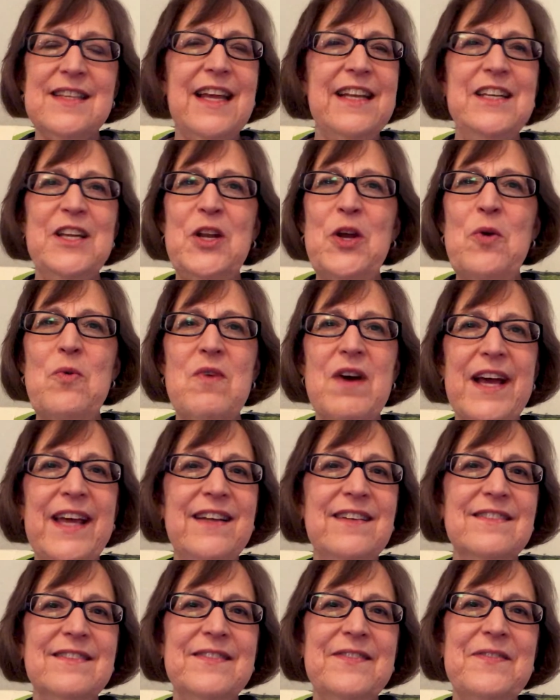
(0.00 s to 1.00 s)
And you know
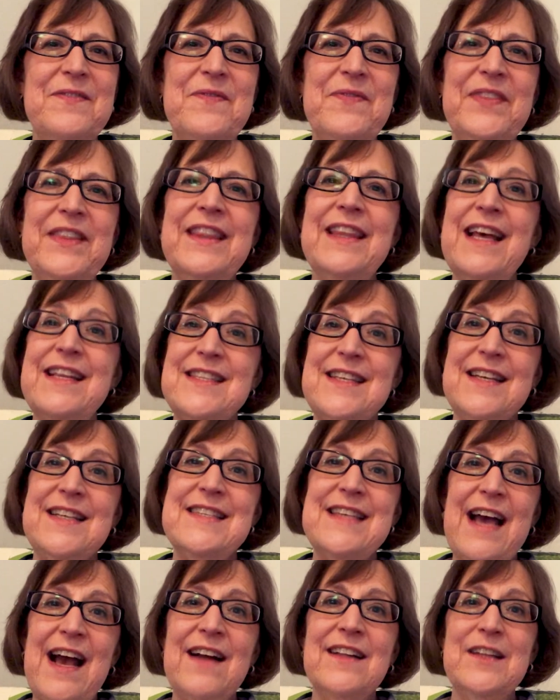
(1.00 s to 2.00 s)
what? That's
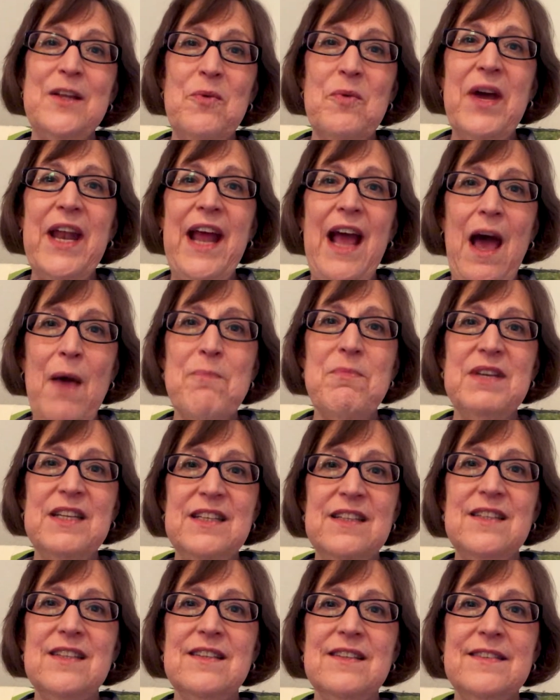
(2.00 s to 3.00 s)
exactly what happened.